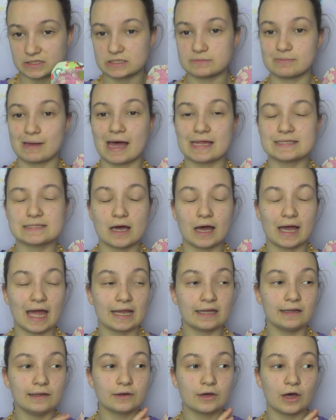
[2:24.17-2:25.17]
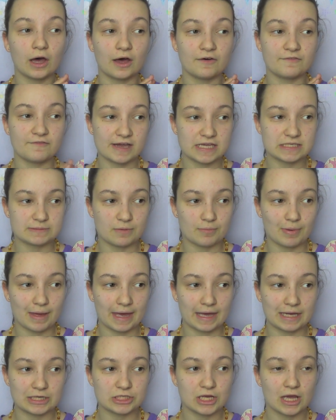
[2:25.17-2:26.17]
these pads, I had a look at her Facebook
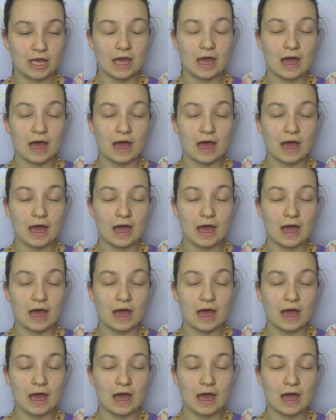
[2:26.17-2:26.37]
page,